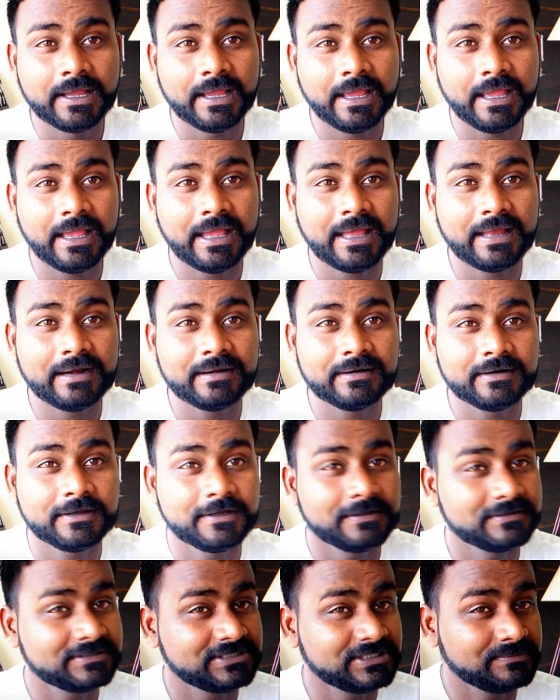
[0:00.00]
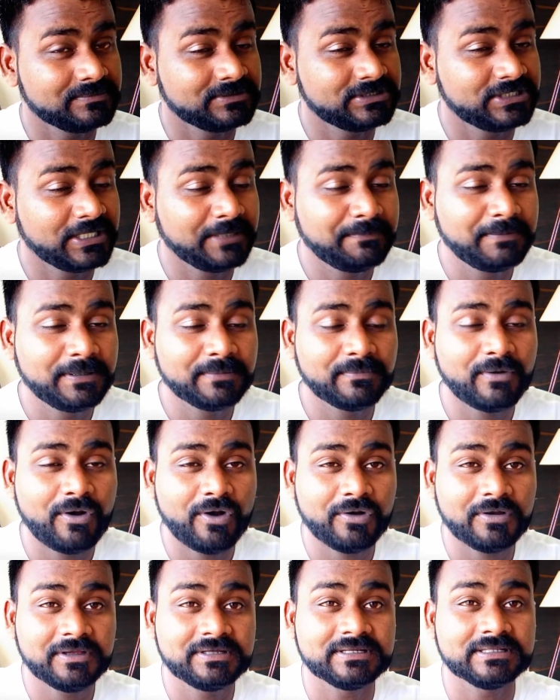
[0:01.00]
and JP
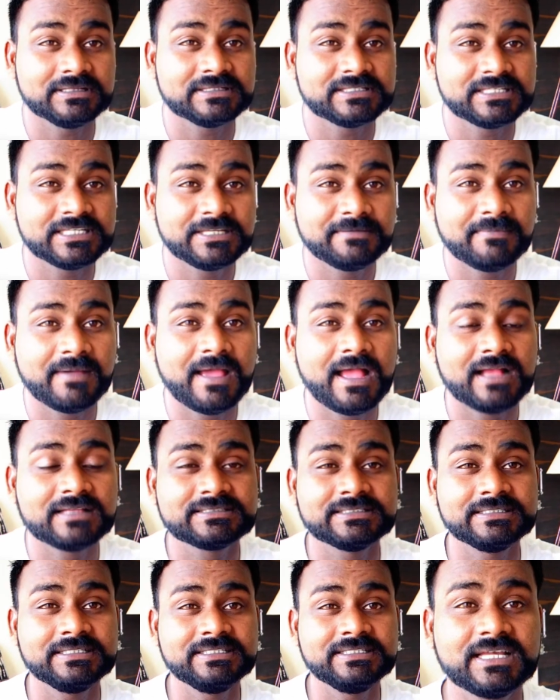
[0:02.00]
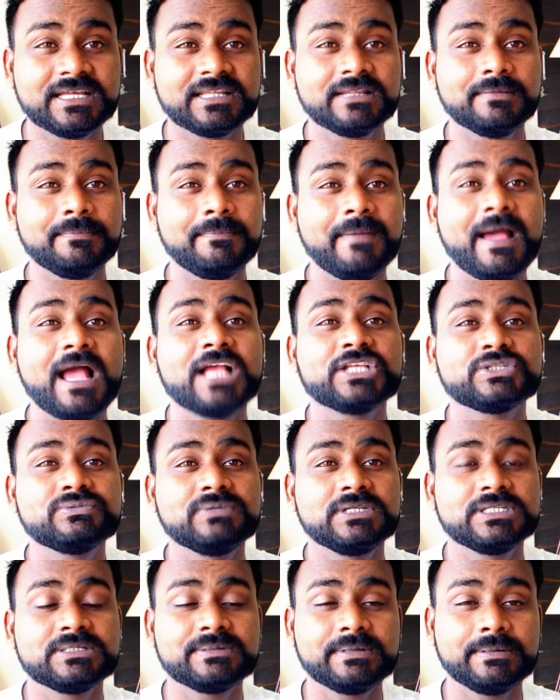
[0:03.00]
Morgan and Citibanks, are the banks
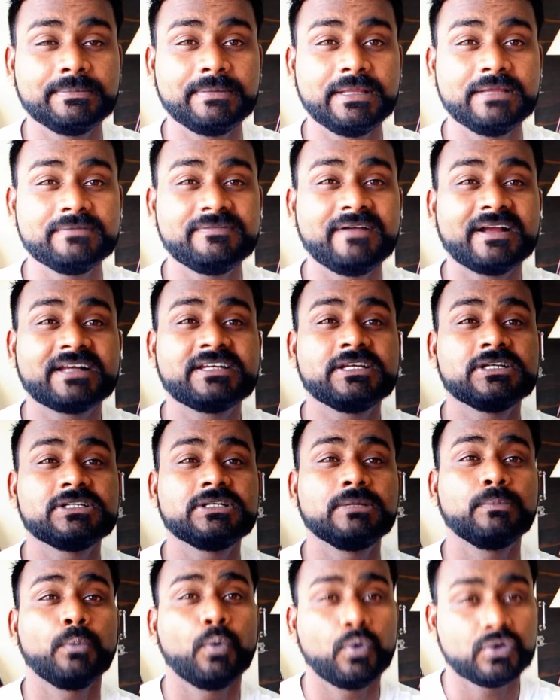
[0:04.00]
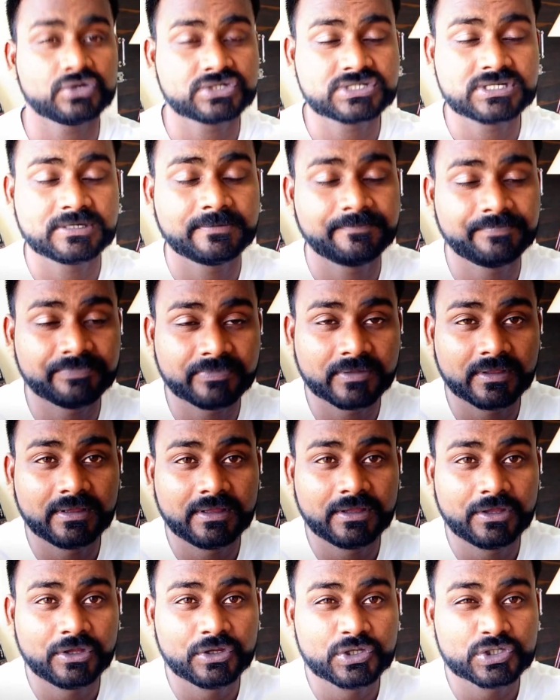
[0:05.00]
which will be affected the most.
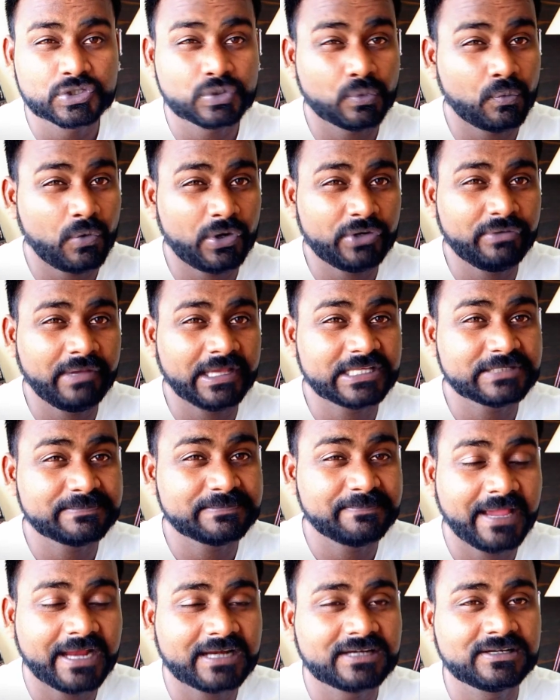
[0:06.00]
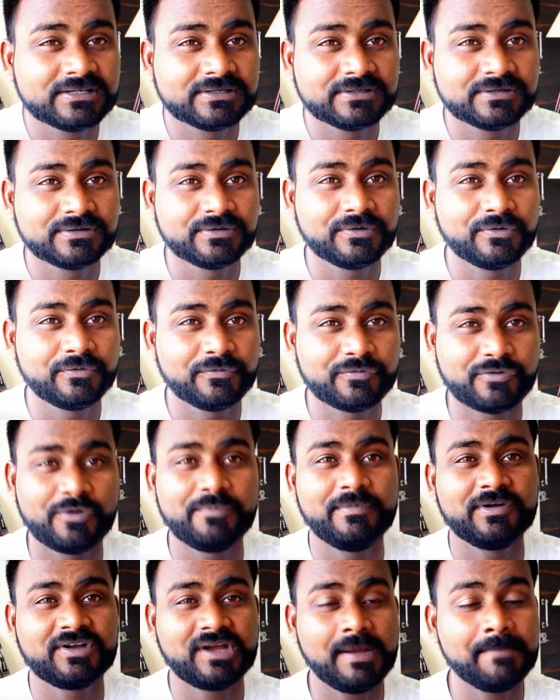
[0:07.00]
So what do you expect
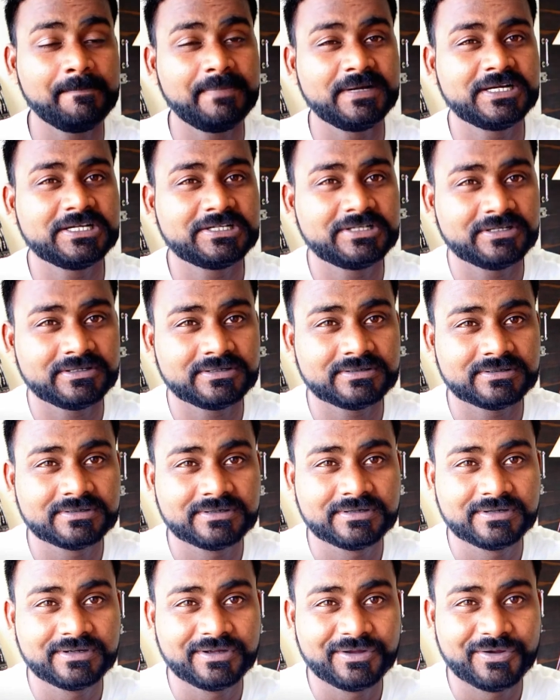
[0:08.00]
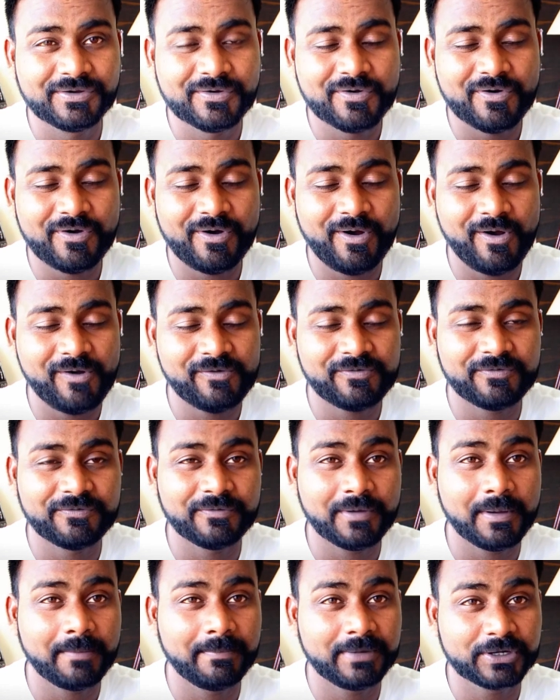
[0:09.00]
from a competitor of
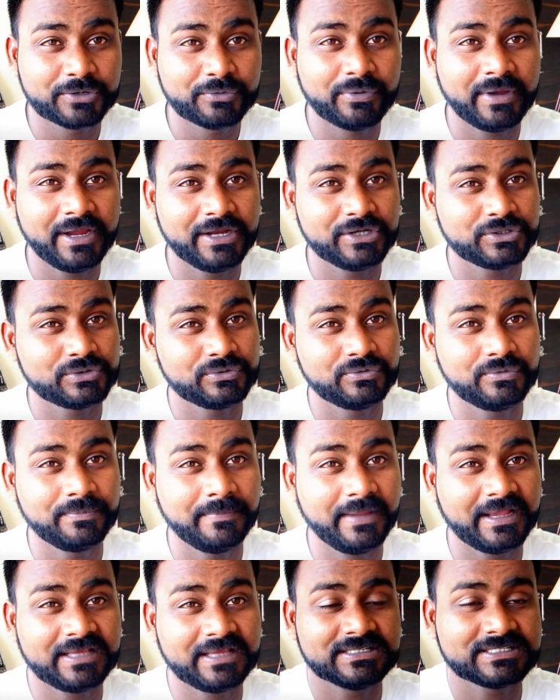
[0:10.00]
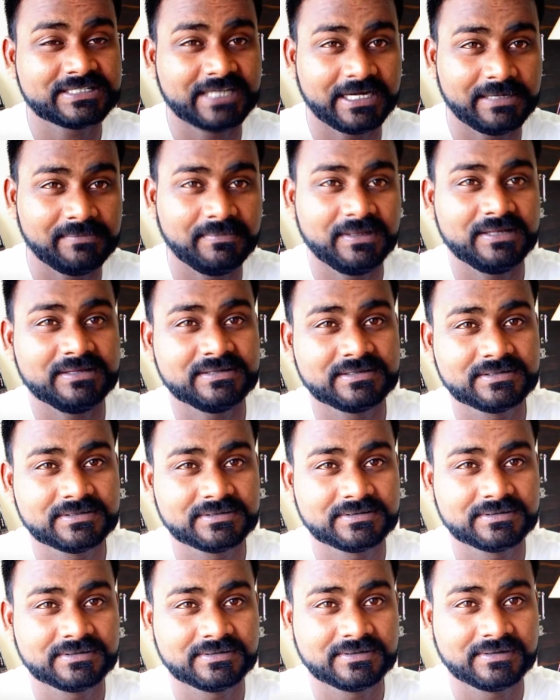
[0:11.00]
Bitcoin to make a statement
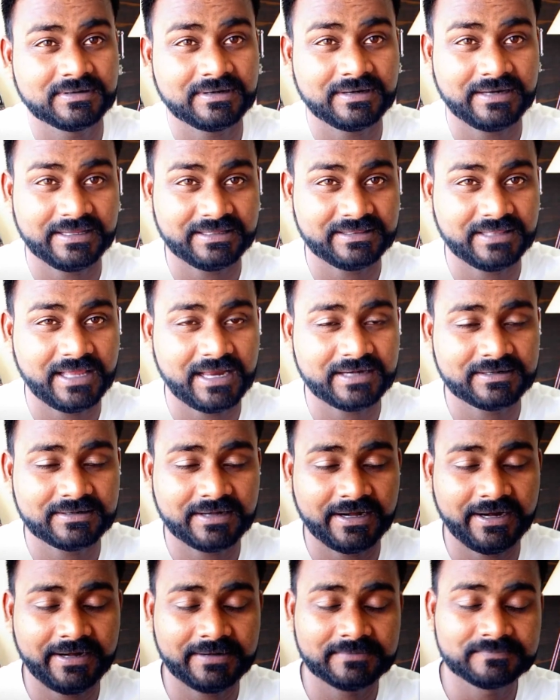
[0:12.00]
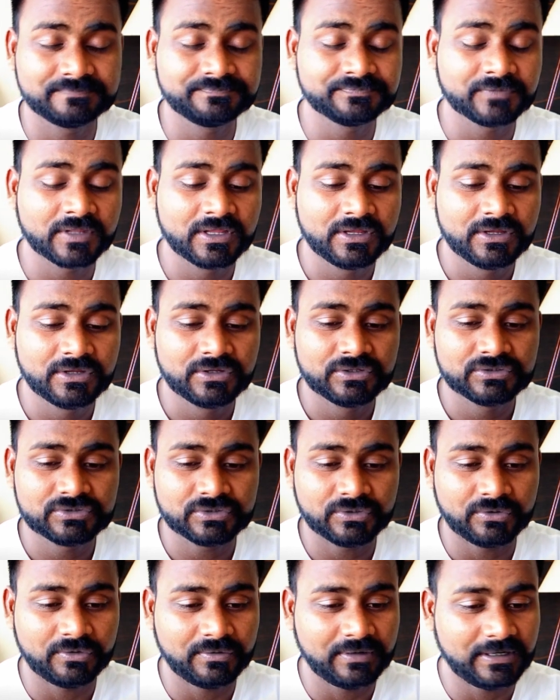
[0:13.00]
like that, right?
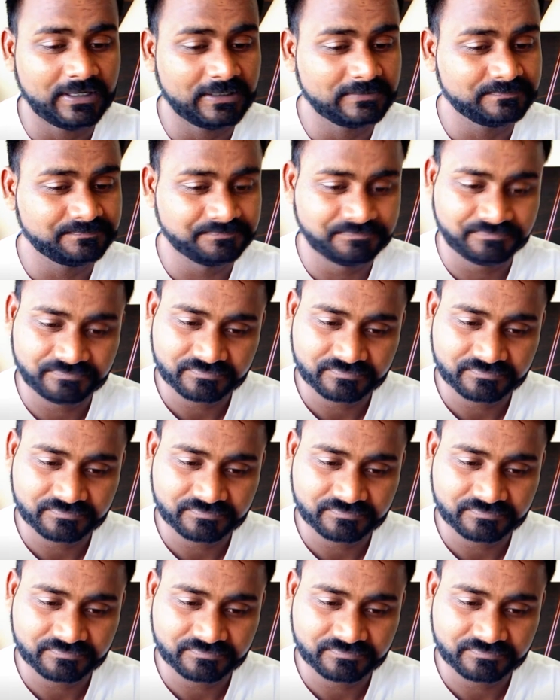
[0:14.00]
So